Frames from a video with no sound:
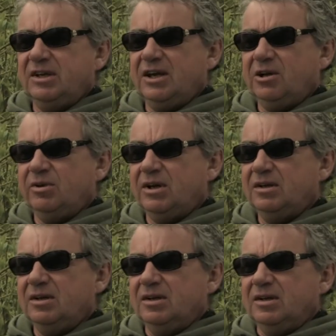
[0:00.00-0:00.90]
area,
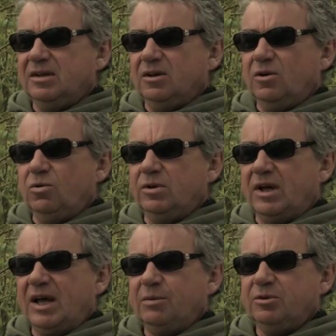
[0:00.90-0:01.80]
all that
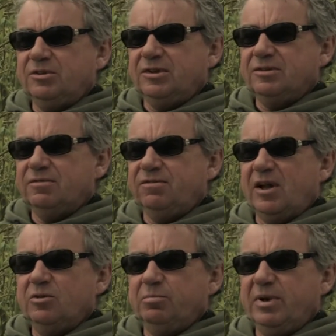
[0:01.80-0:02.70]
happens is the
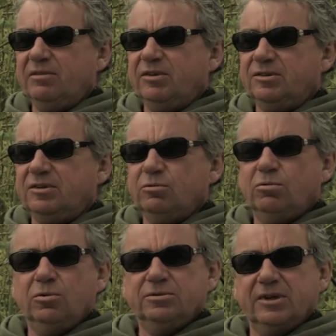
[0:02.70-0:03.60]
float pivots in the
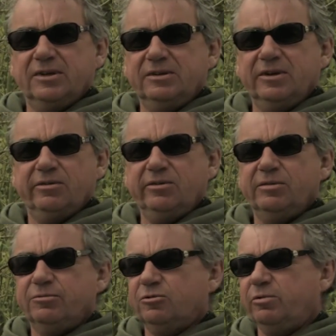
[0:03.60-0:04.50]
water,
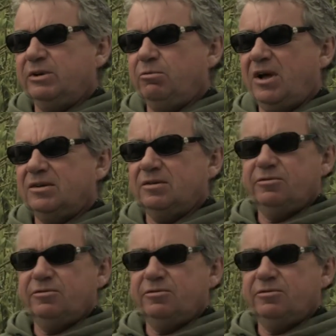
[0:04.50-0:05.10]
even swing round in a